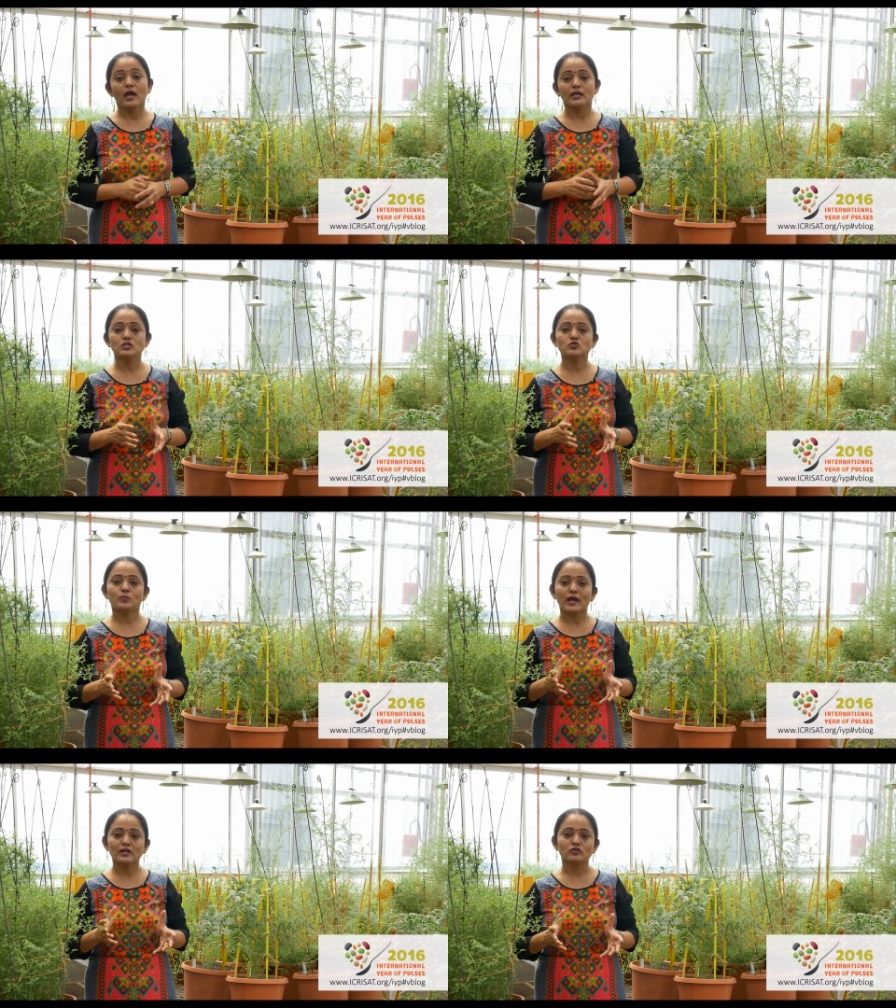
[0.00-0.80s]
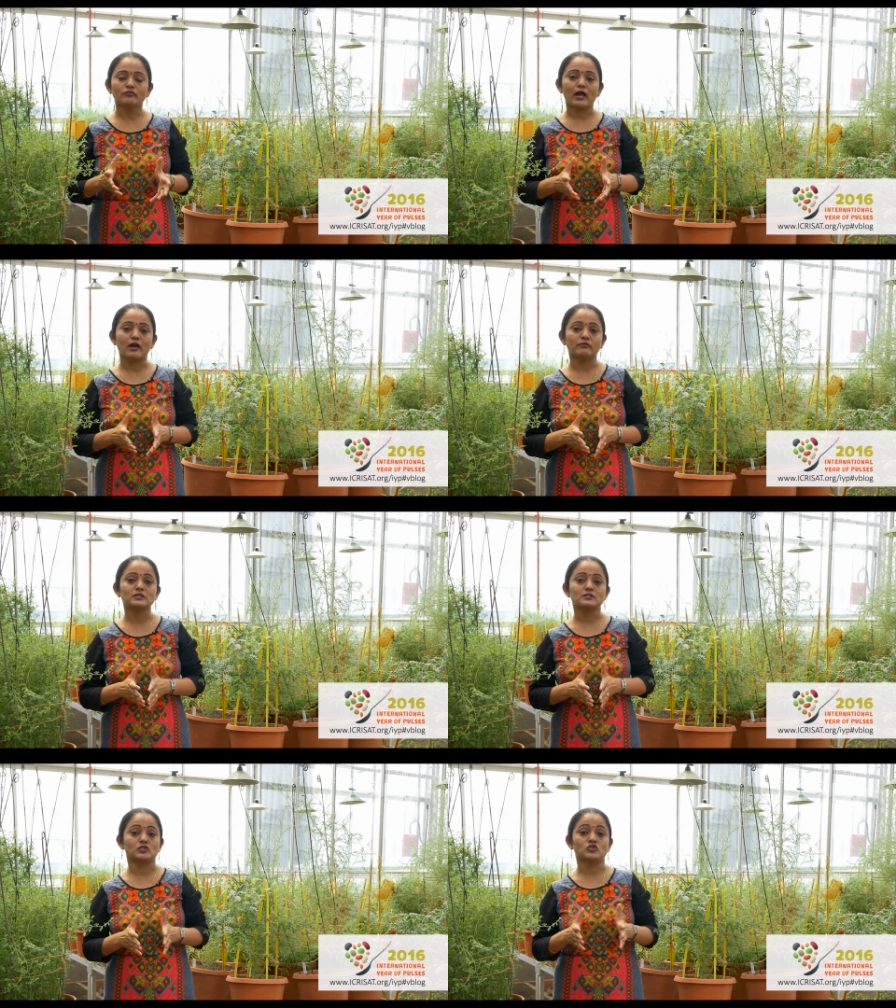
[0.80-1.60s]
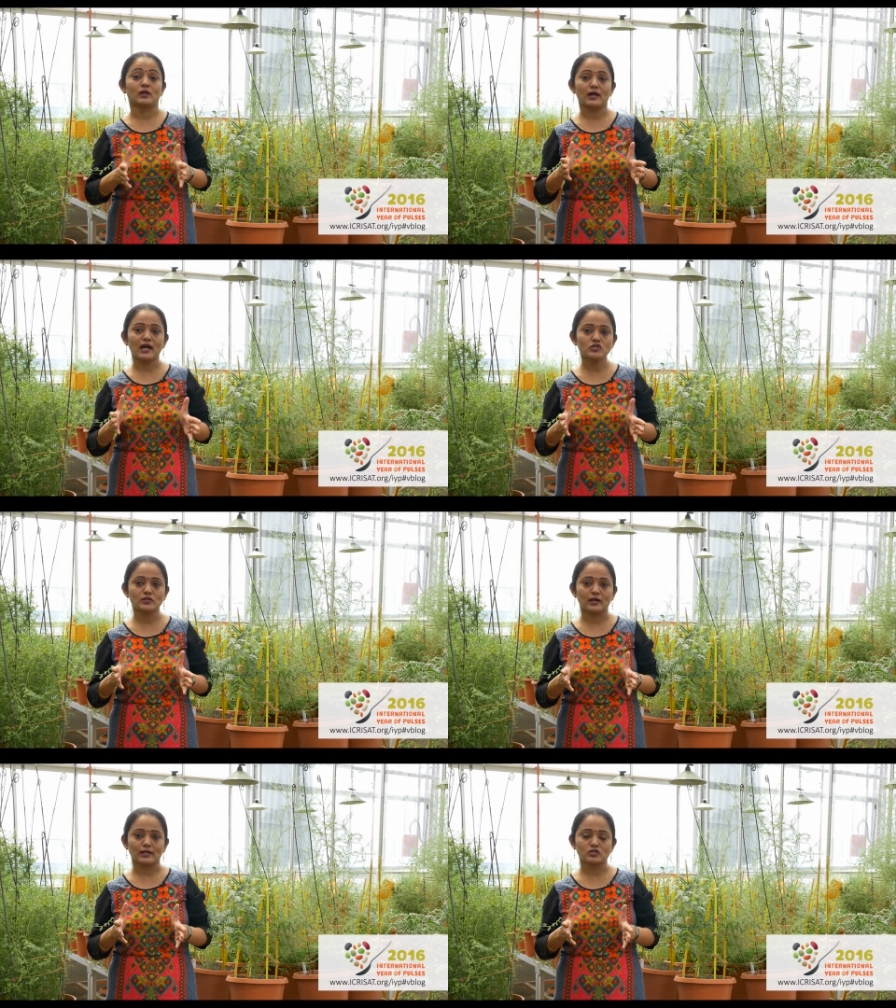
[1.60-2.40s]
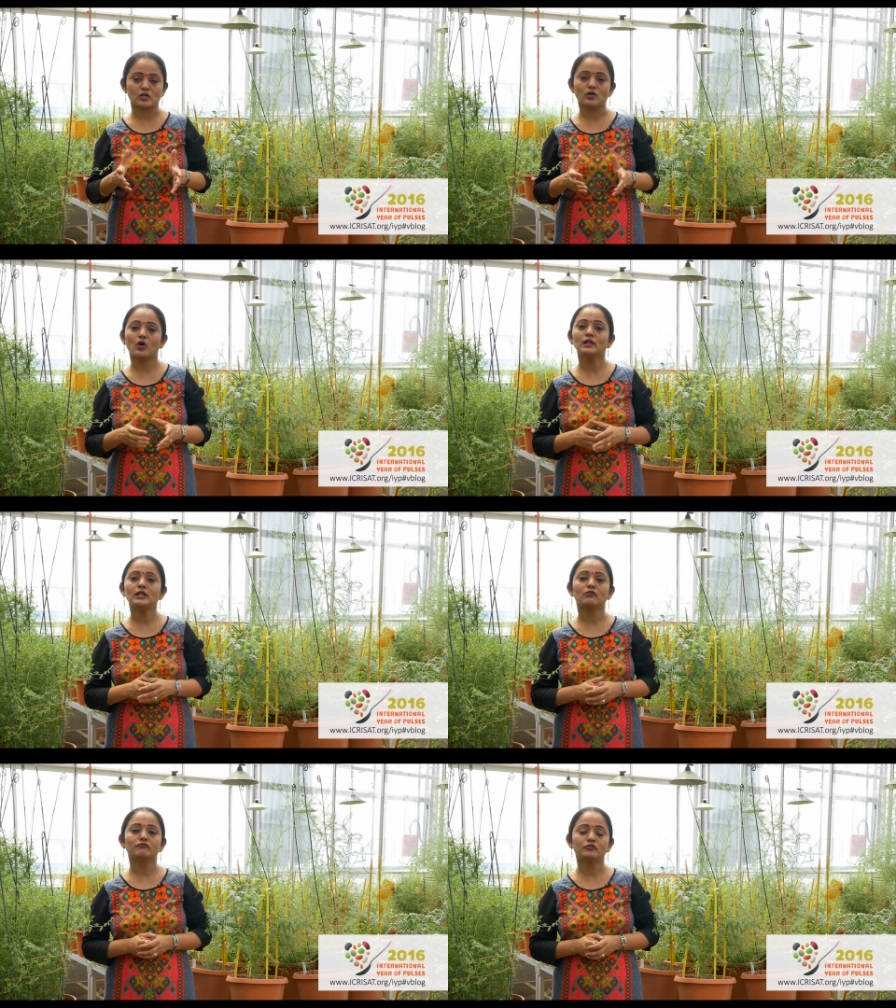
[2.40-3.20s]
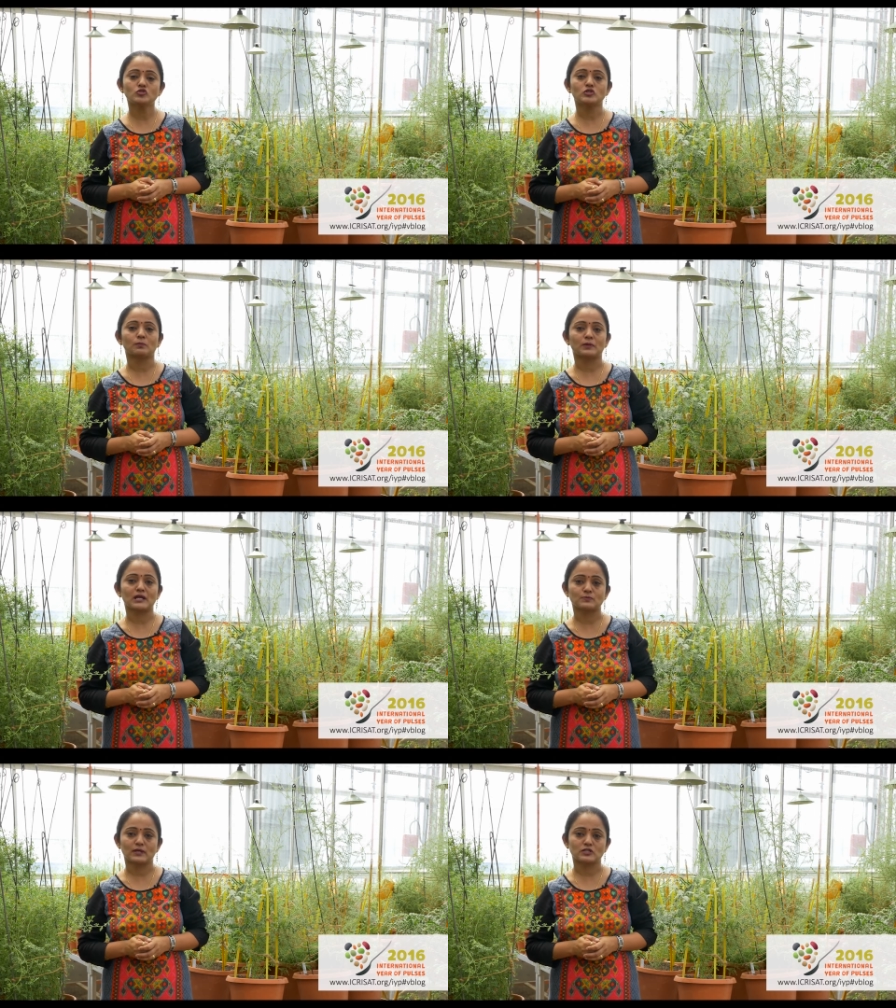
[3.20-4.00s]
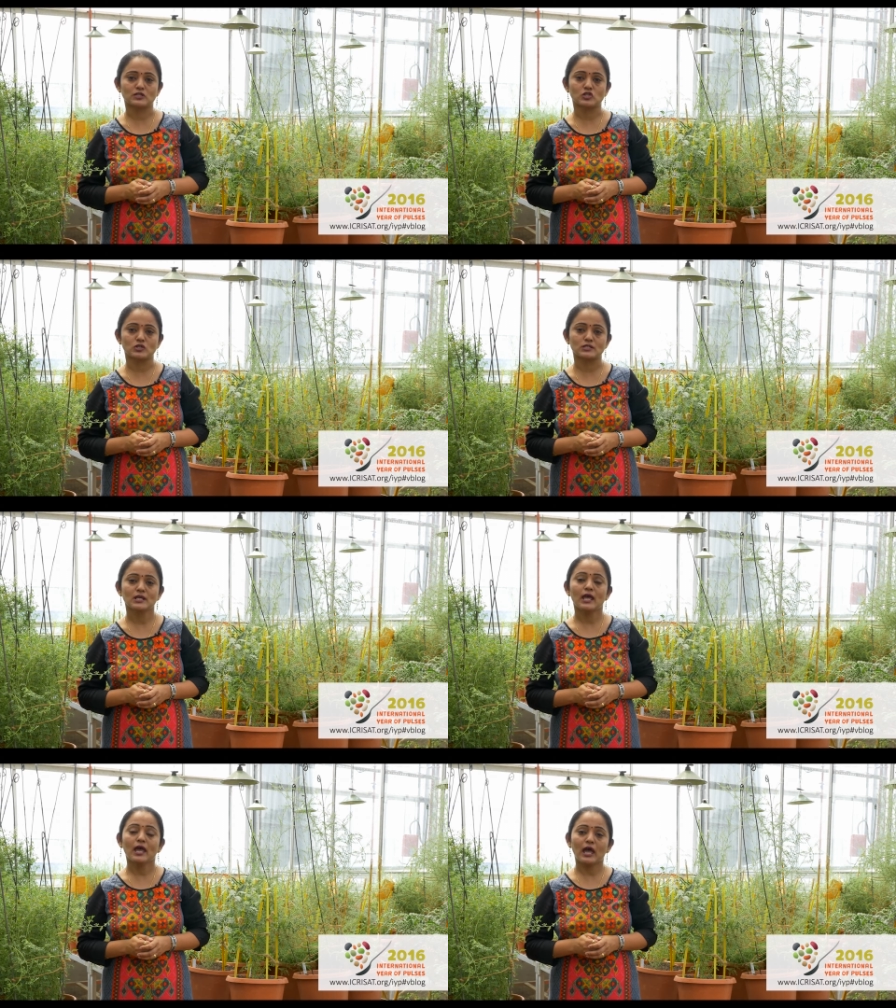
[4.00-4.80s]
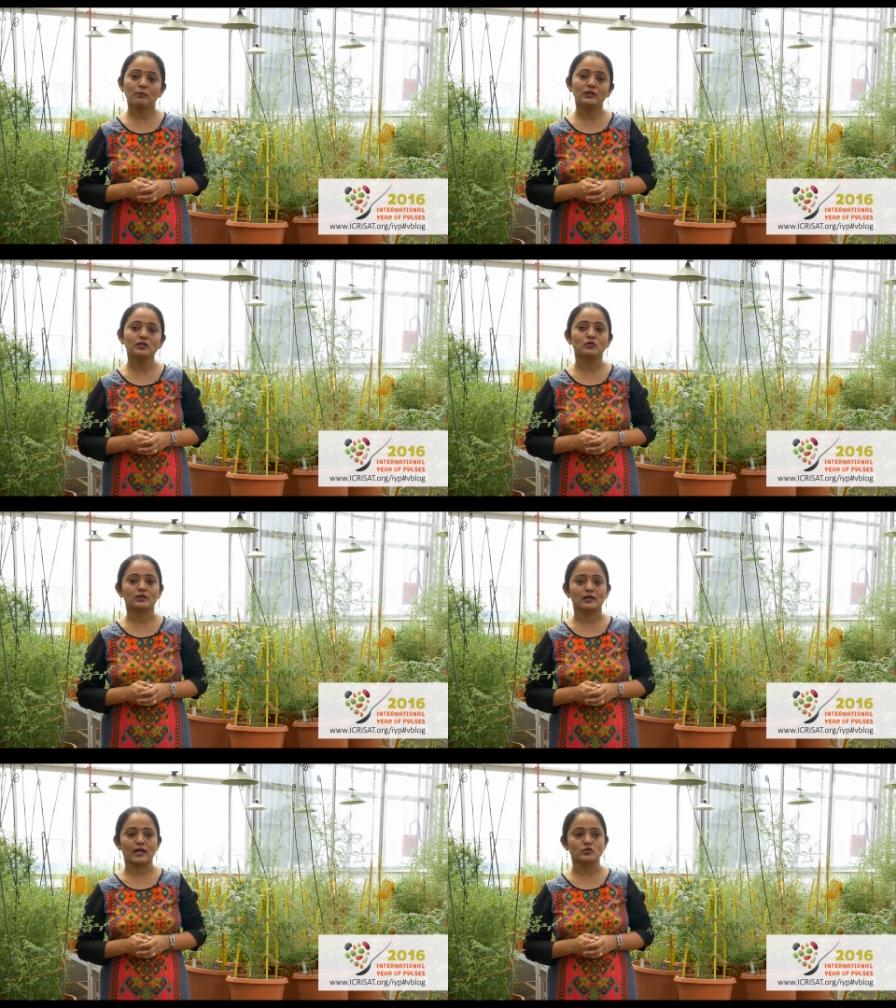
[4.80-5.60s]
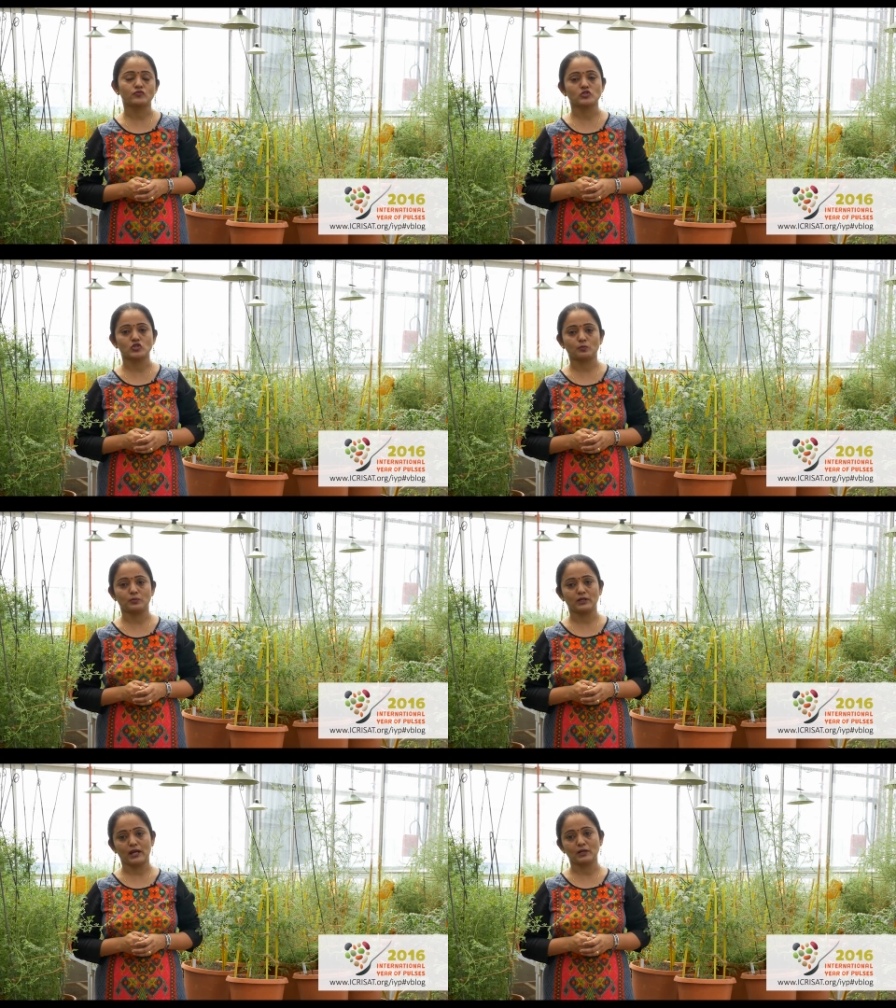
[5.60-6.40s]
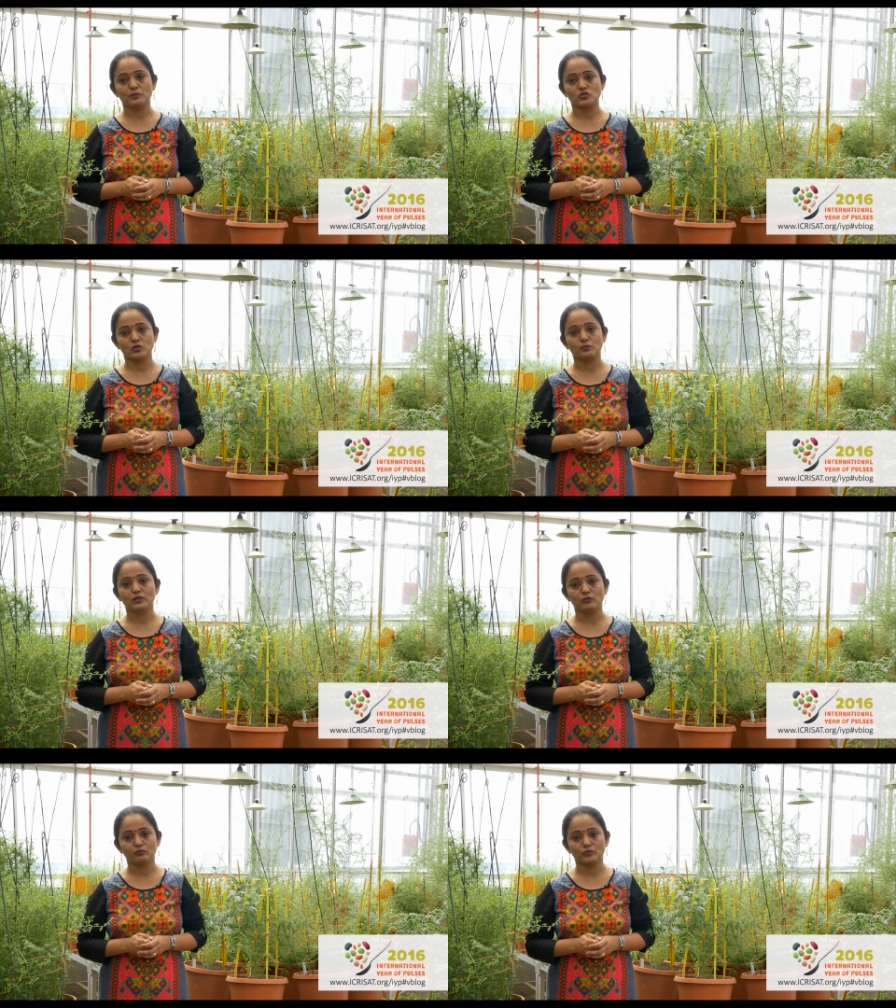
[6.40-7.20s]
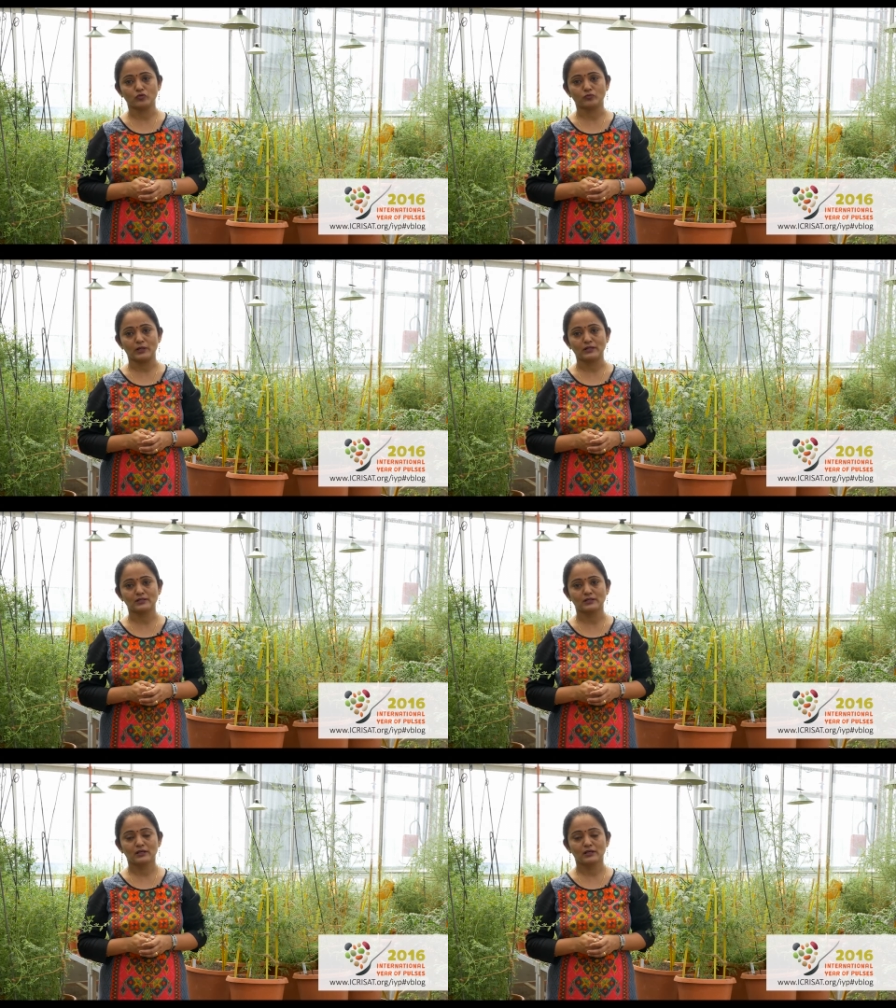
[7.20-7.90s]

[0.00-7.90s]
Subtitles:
In spite of having such a large collection, only a few germplasm accessions have been utilized for chickpea and pigeonpea improvement.